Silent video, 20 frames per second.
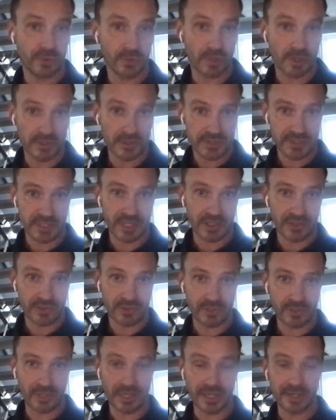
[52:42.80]
to our
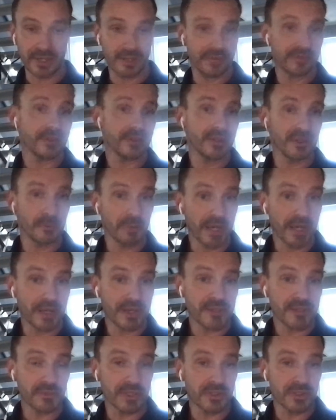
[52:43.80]
central identity
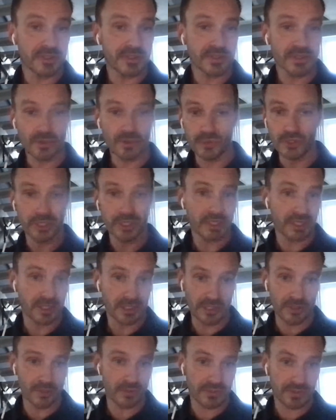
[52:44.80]
management, so you
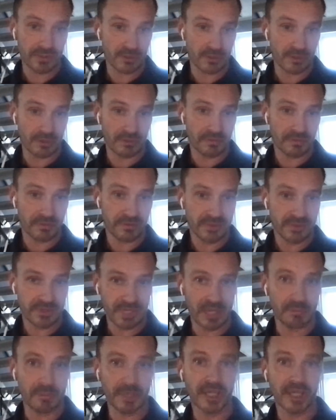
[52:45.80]
can use
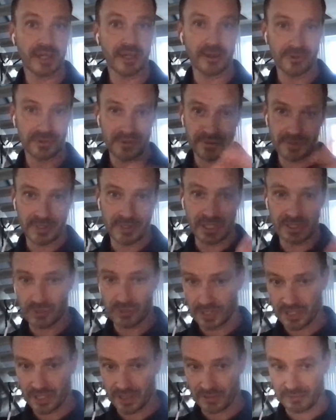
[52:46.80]
same account
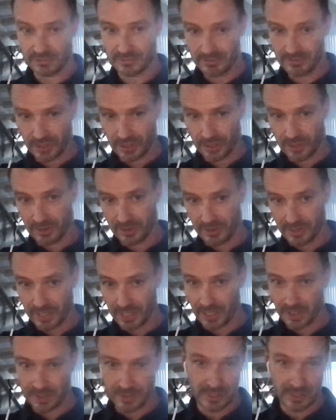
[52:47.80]
that you have
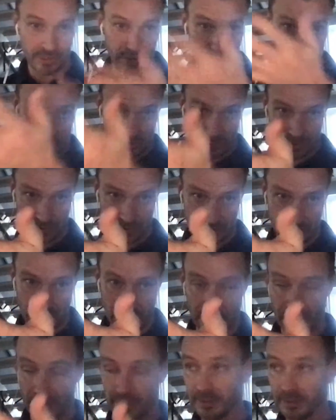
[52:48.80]
there that you use
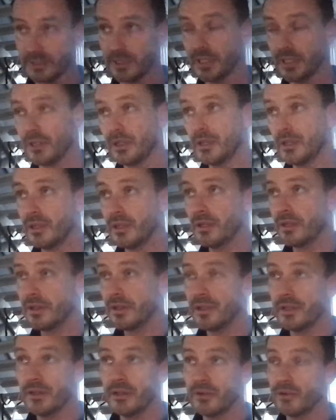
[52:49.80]
there,
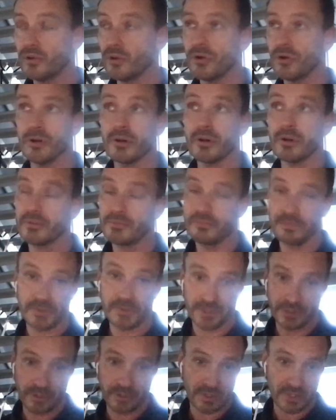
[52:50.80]
or
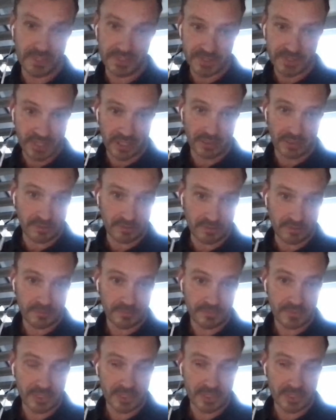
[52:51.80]
these kind of